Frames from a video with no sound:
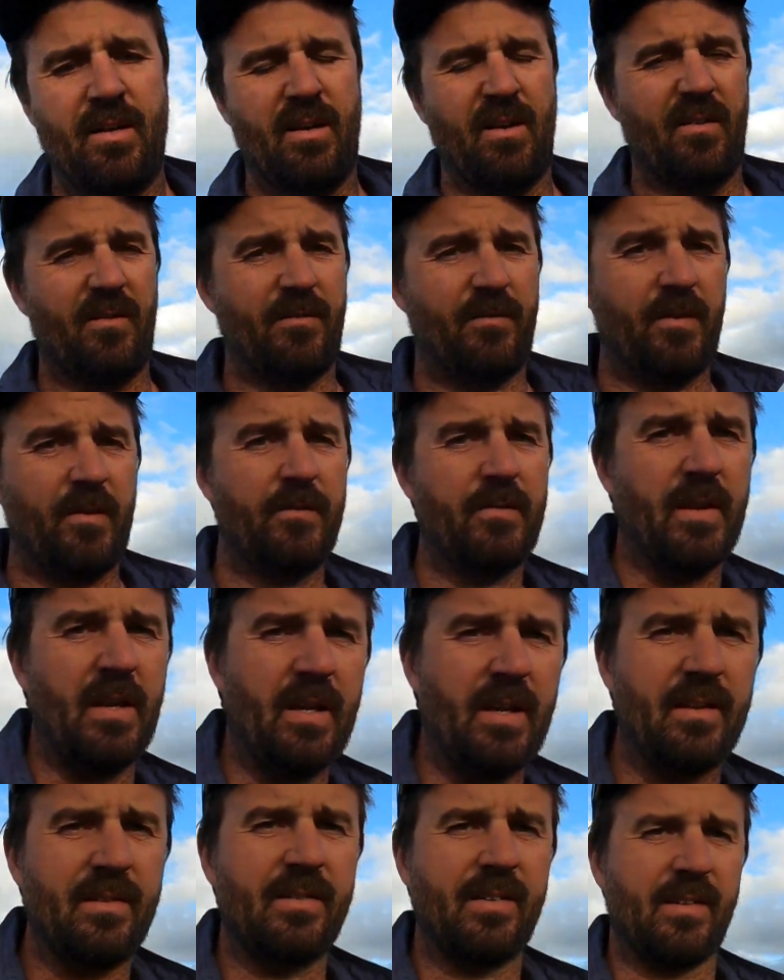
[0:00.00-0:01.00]
a
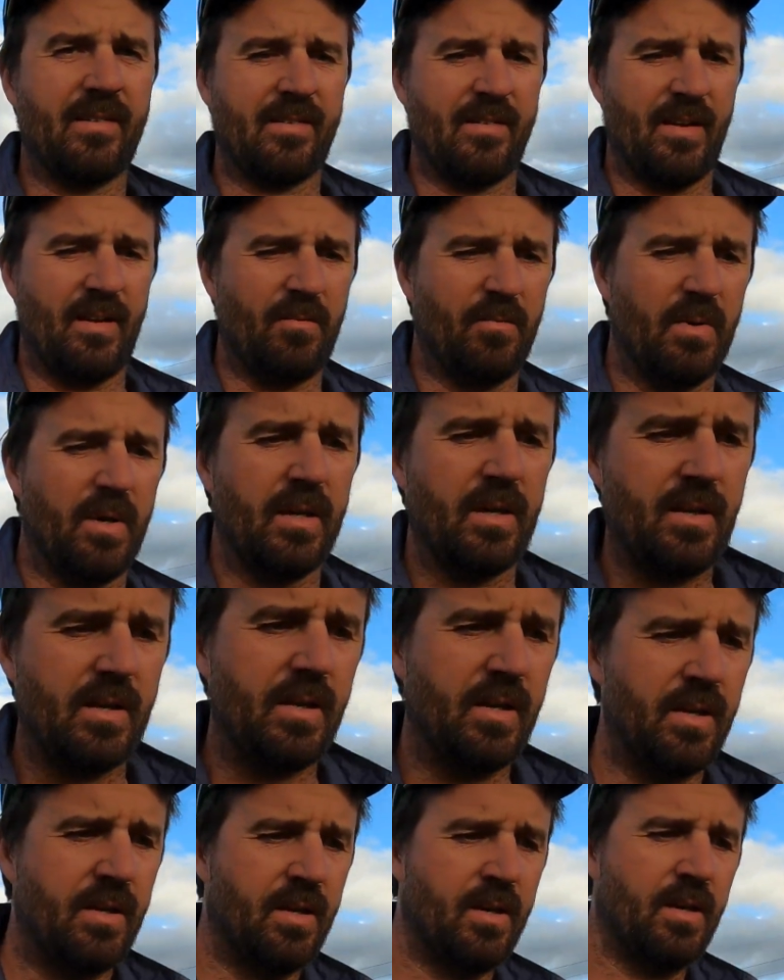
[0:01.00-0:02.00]
15-16
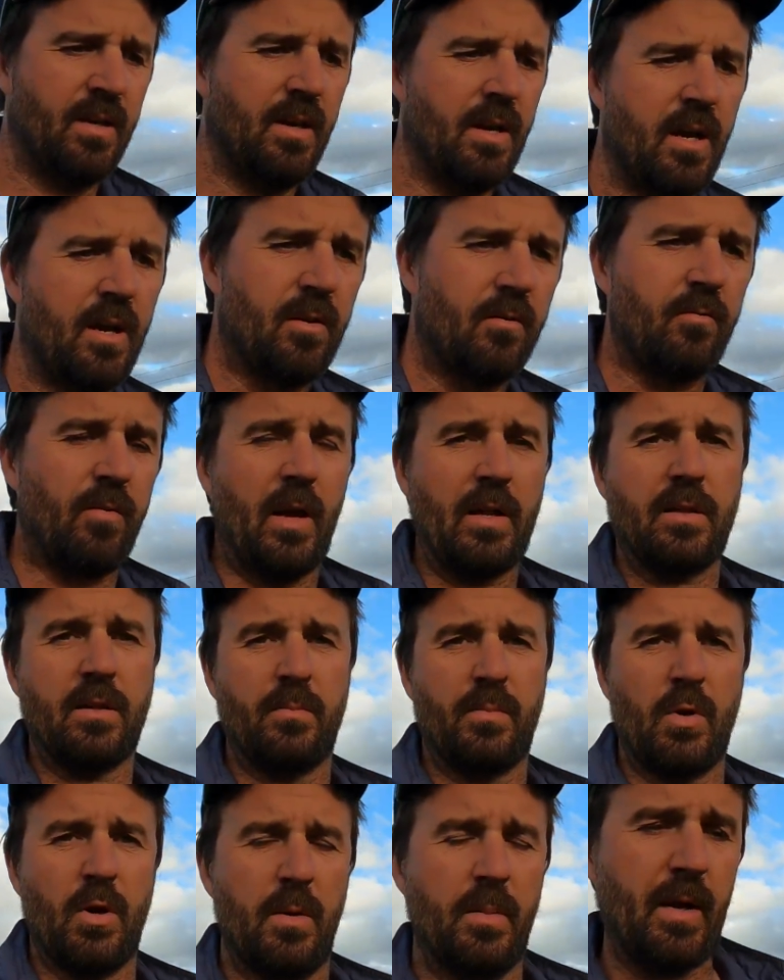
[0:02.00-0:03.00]
week
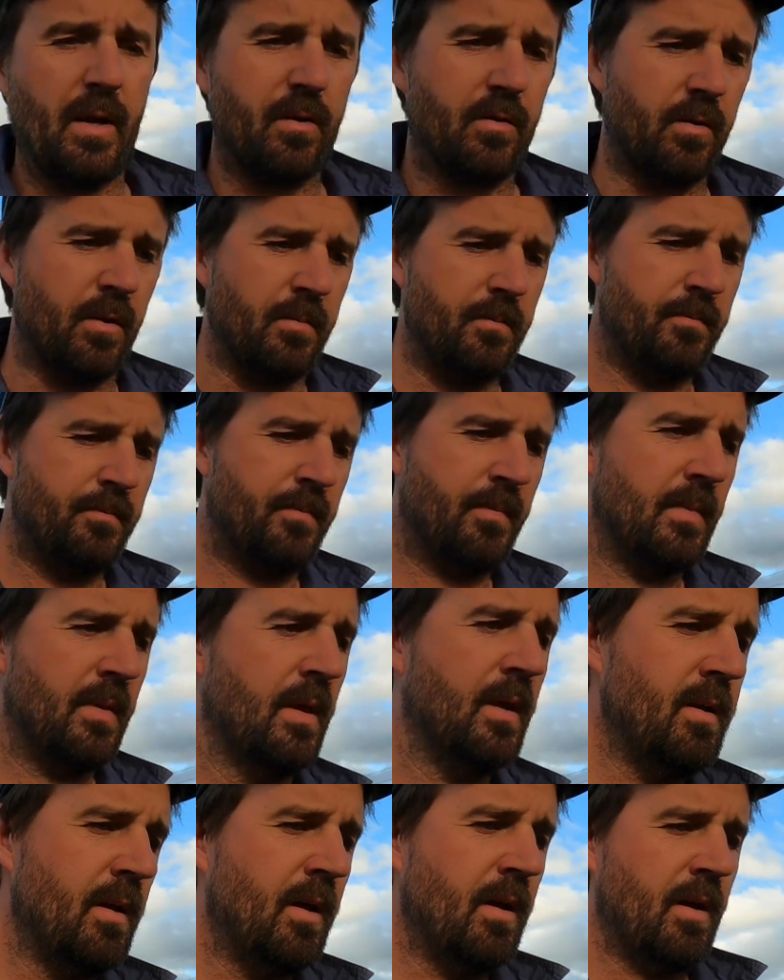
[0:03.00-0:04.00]
Russet Burbank crop,
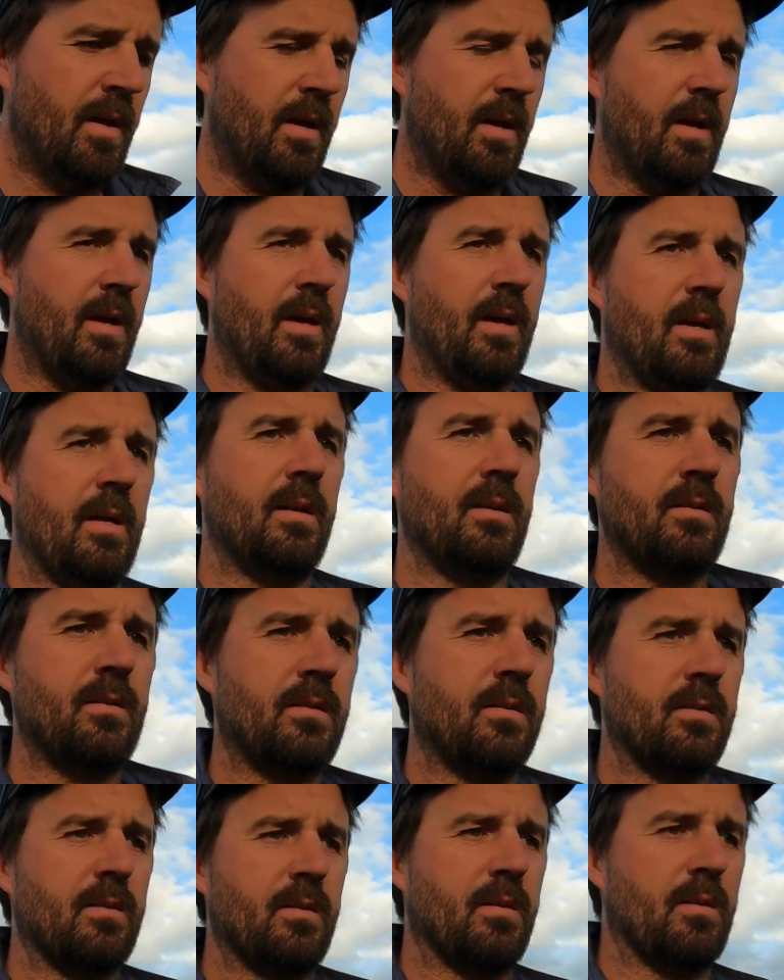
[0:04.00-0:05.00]

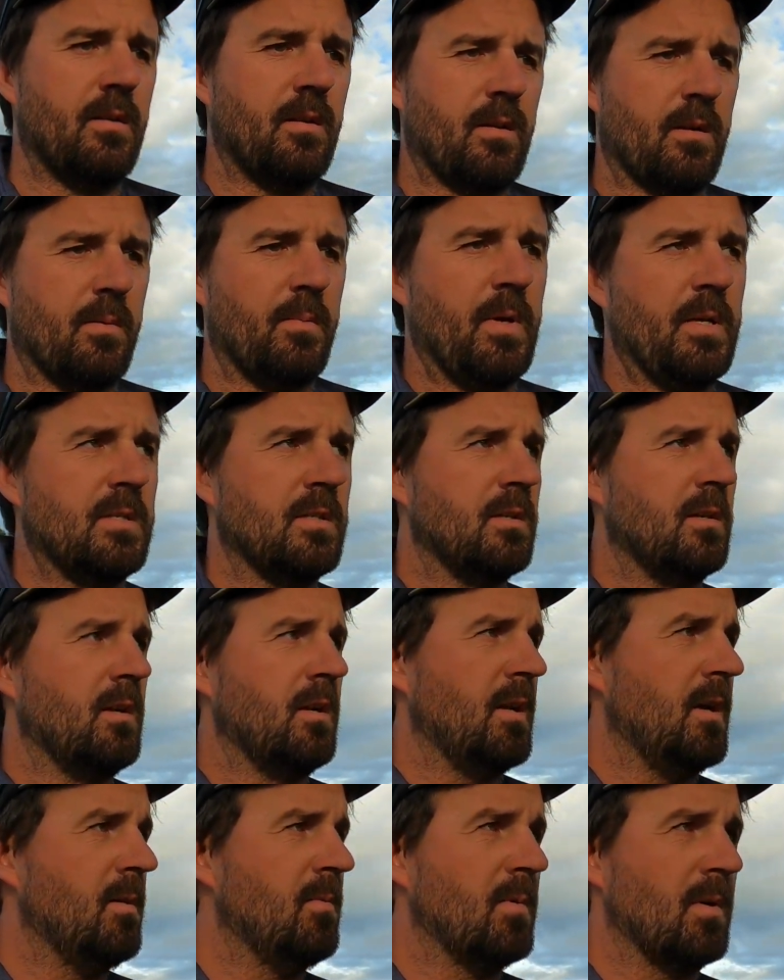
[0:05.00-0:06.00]
and like I mentioned
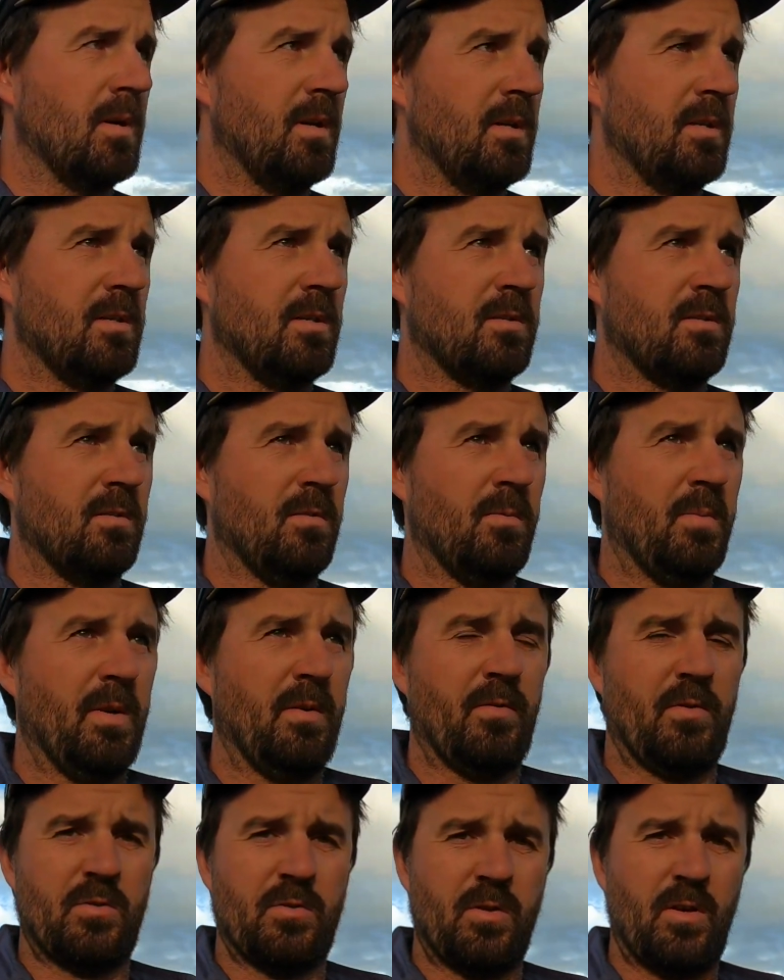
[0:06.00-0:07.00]
earlier, we're going to just do a bit
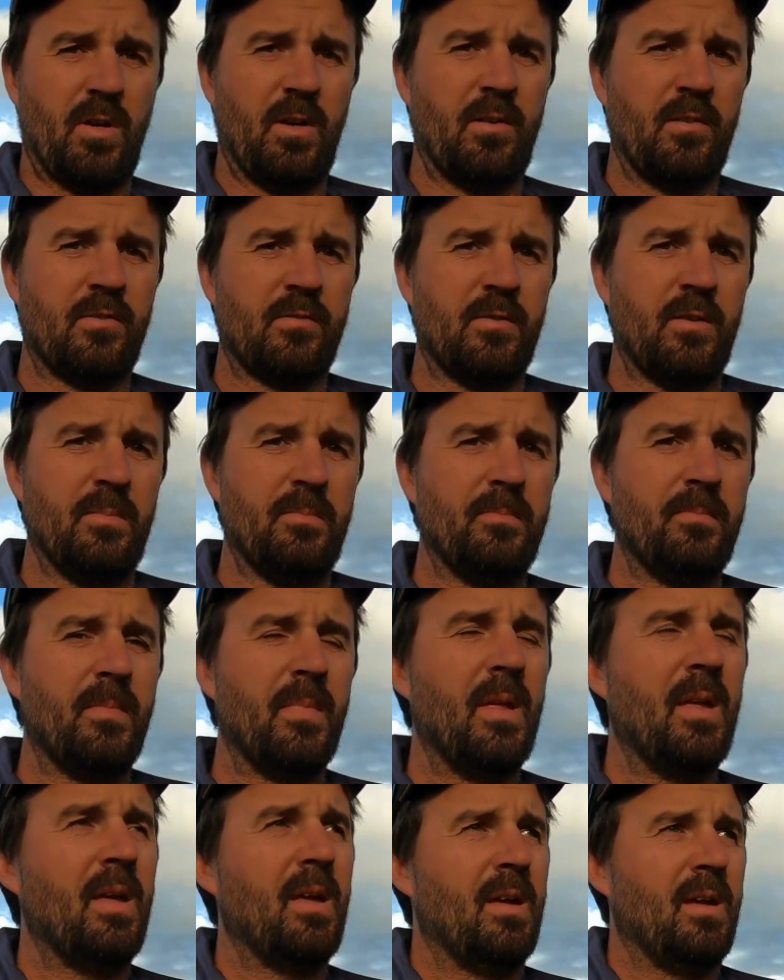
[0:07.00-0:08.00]
of a trial strip,
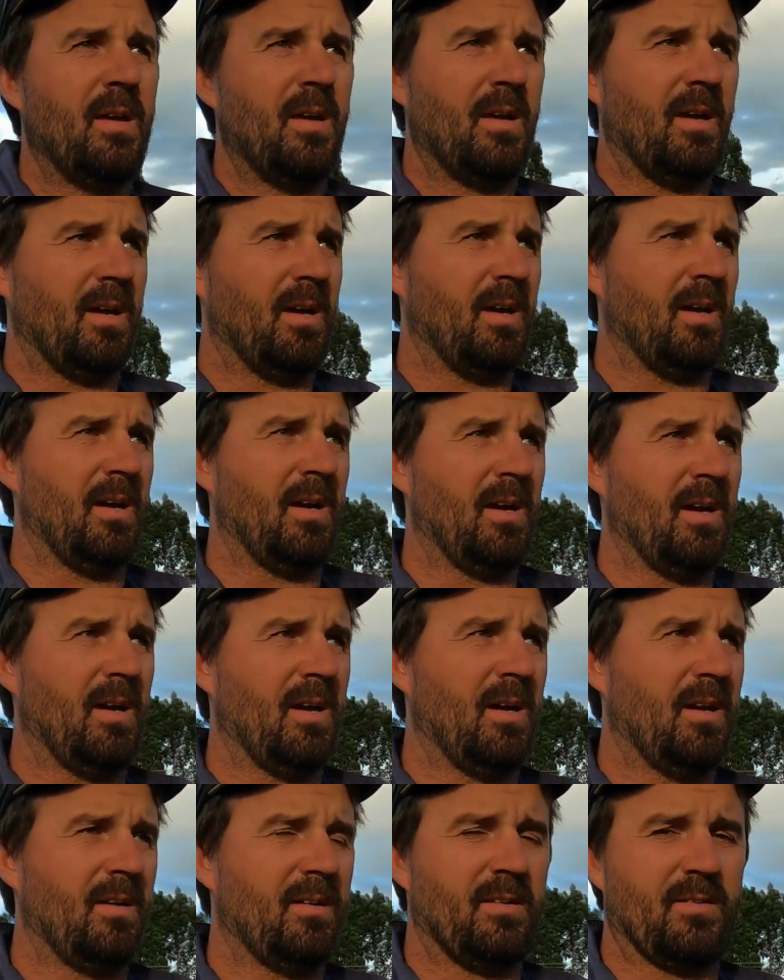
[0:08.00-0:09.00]

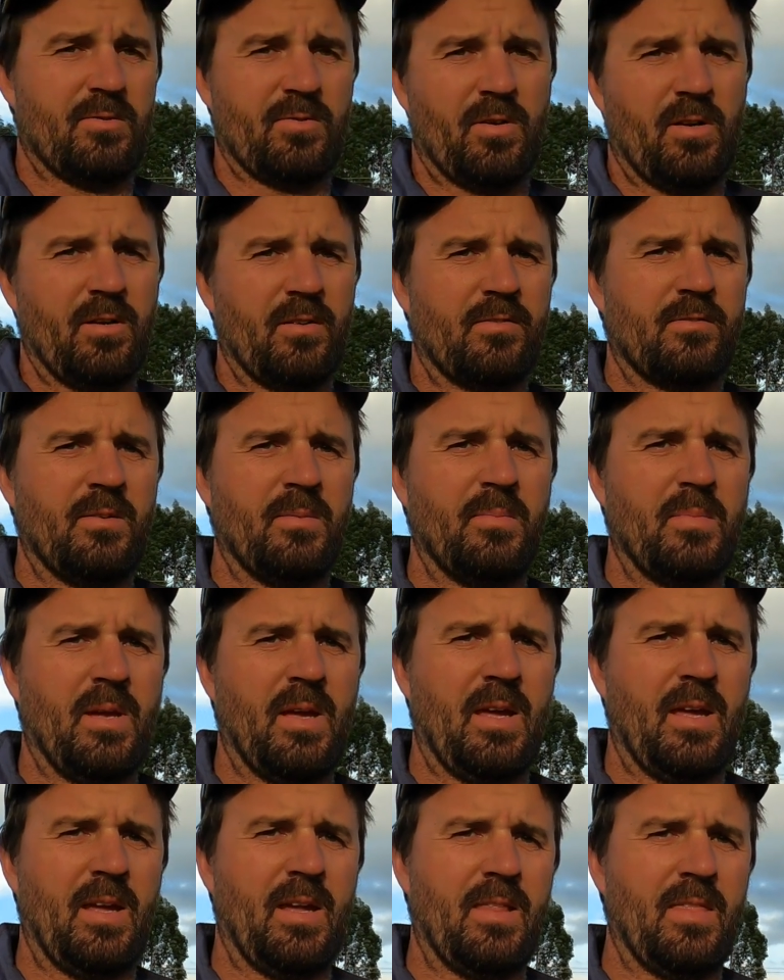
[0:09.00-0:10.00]

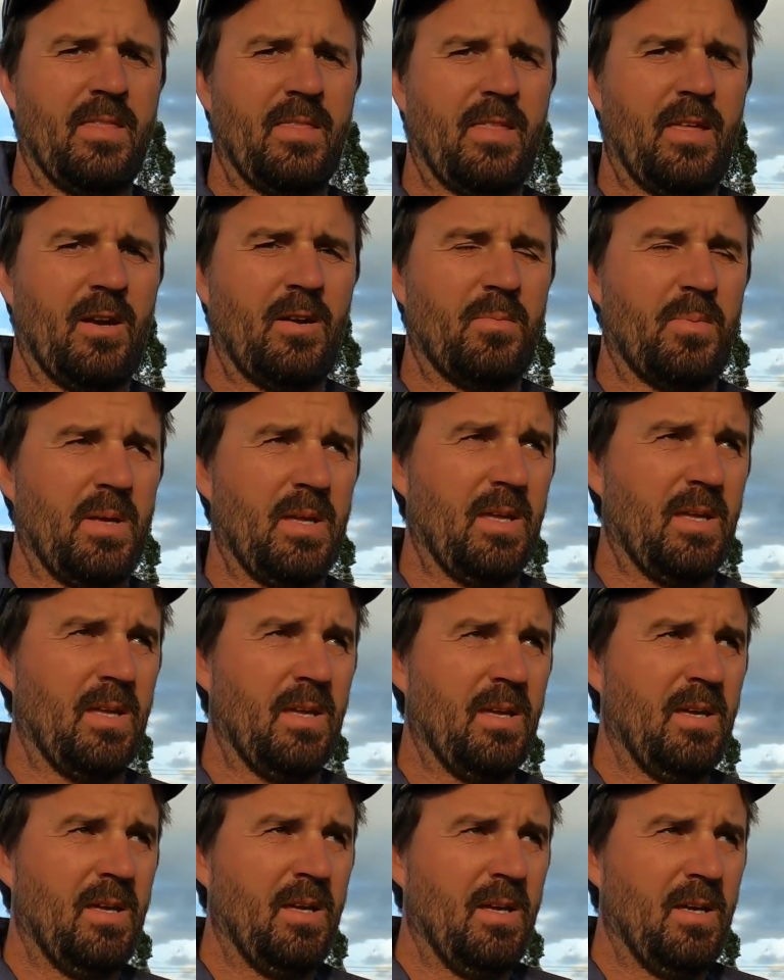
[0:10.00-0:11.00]
and that'll be